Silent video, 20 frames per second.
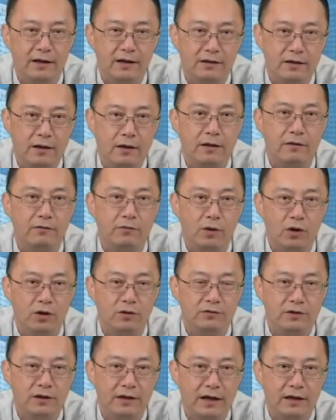they're
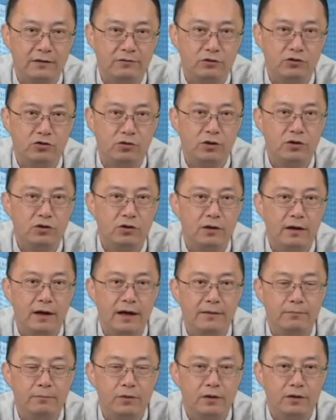involved in infrastructure
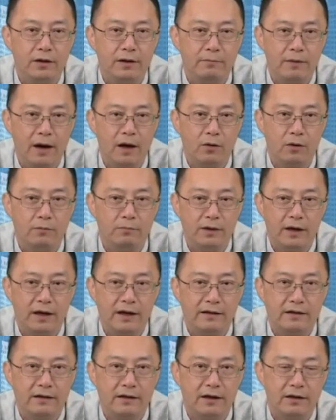and building power
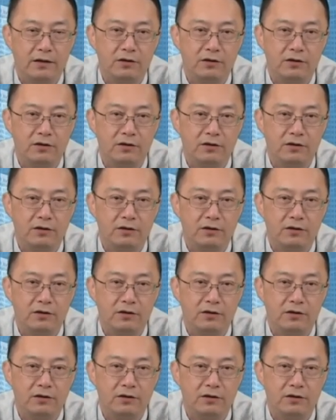plants,